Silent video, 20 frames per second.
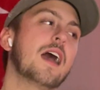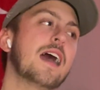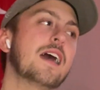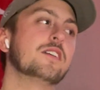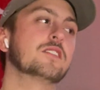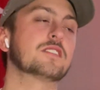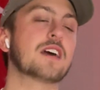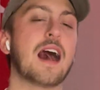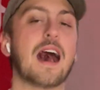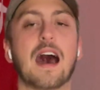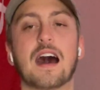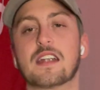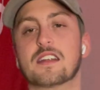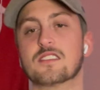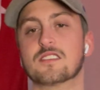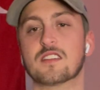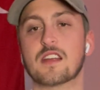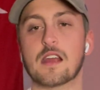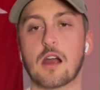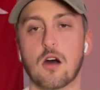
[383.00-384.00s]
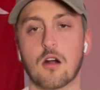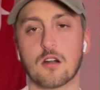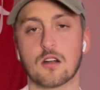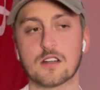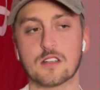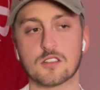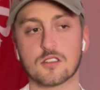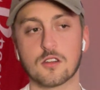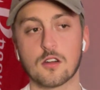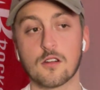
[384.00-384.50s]
as hot as they are,
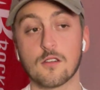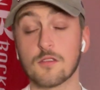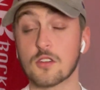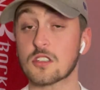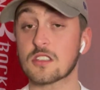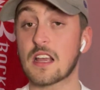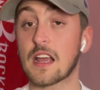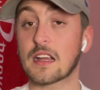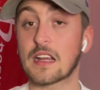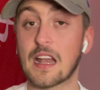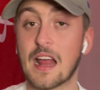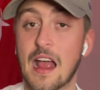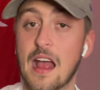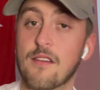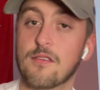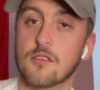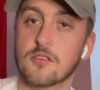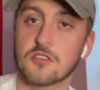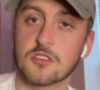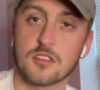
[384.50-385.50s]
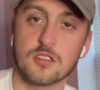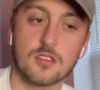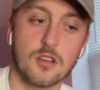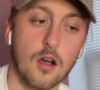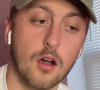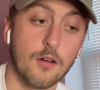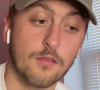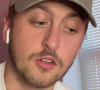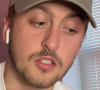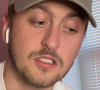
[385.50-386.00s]
as good of a second half of
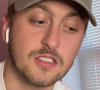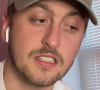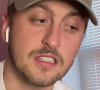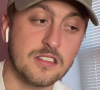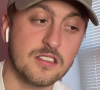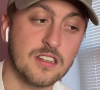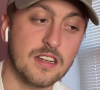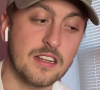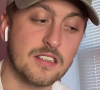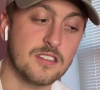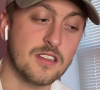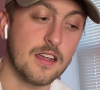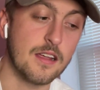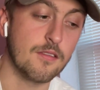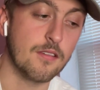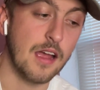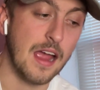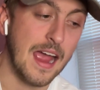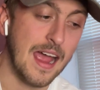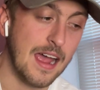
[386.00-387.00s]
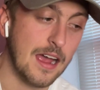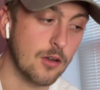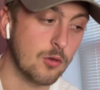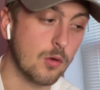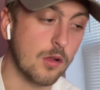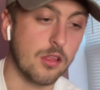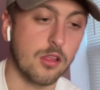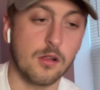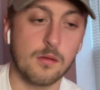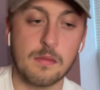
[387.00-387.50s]
a season as they've had
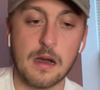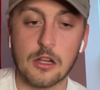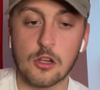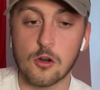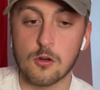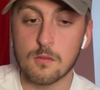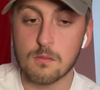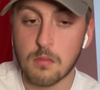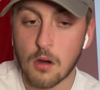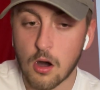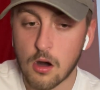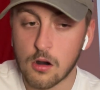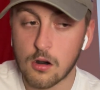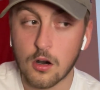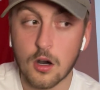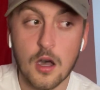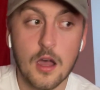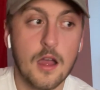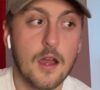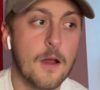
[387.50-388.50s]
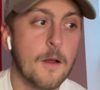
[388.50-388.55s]
with LaMelo Ball,